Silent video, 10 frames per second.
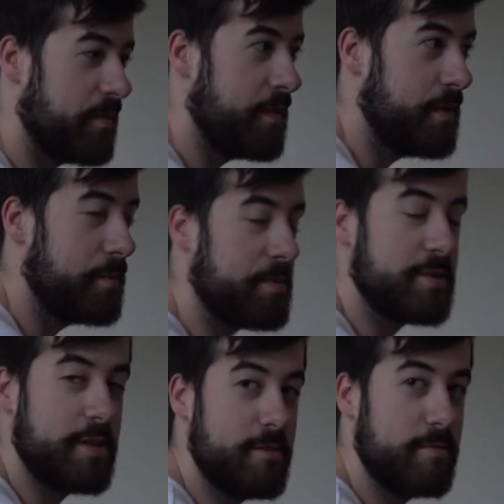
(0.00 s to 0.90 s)
fifty
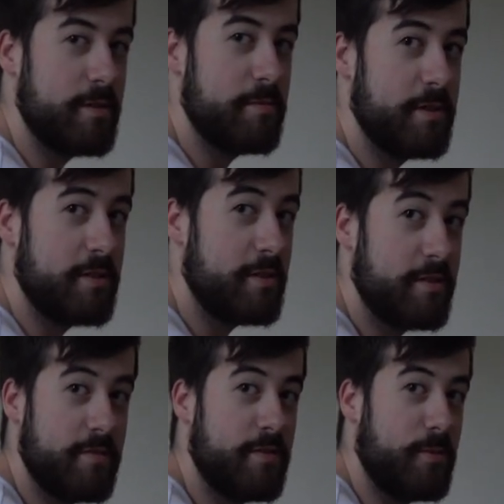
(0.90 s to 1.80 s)
percent, maybe
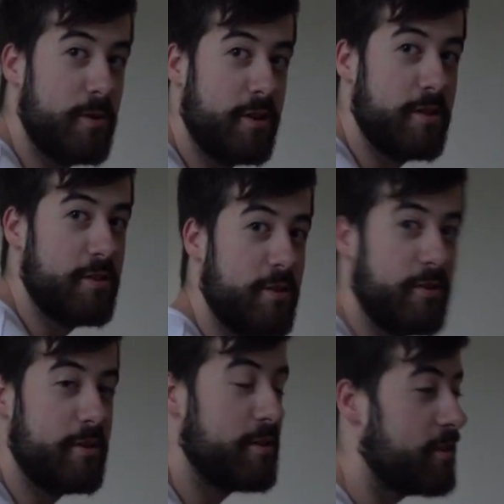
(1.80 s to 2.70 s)
forty,
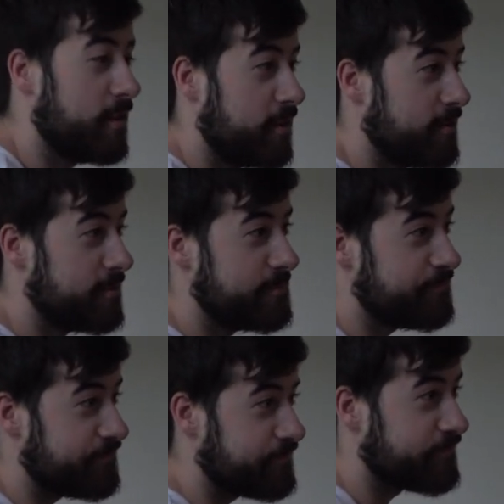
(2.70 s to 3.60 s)
thirty.
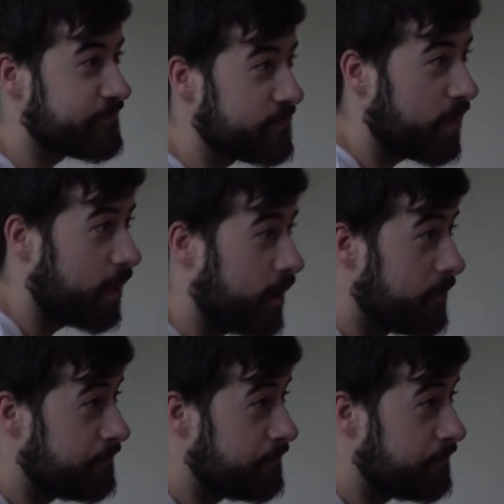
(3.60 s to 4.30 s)
All right, come on, Mom.